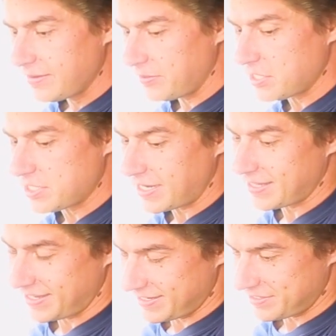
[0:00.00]
which I
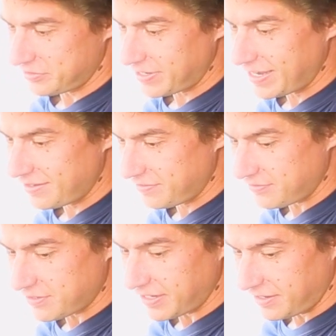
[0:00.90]
think is great
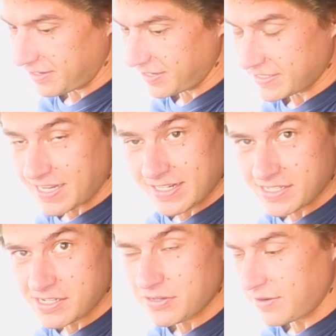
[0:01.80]
for a car intended
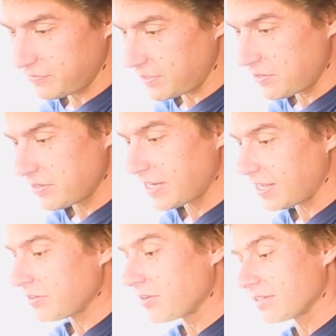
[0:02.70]
to go off-road,
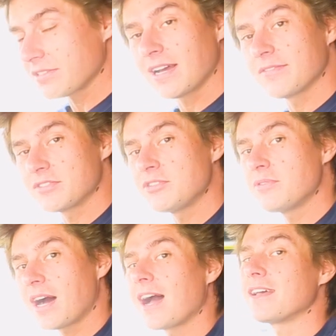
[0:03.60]
and you also have 2
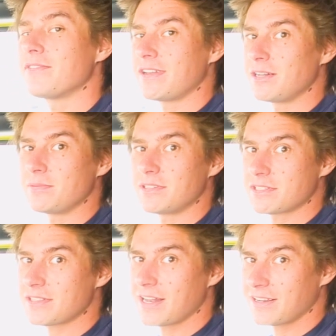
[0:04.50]
high available.
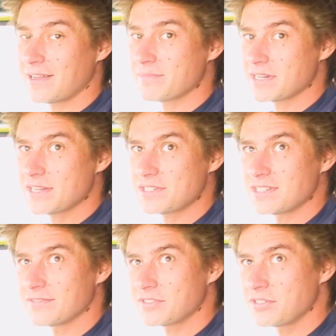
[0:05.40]
So that
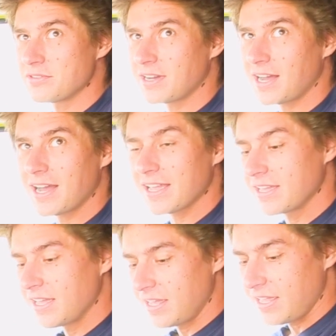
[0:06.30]
combination of 2 high
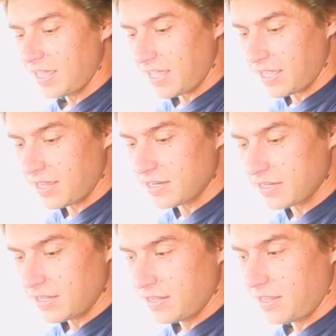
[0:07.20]

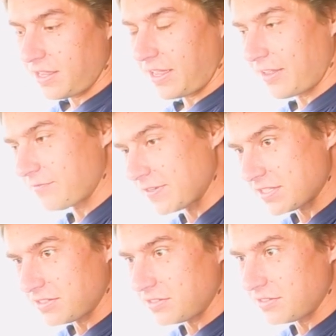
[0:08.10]
and a
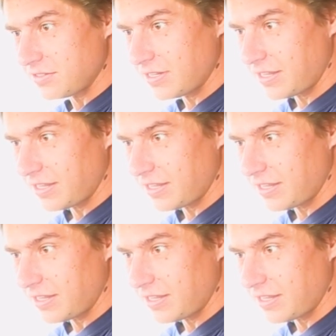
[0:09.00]
physical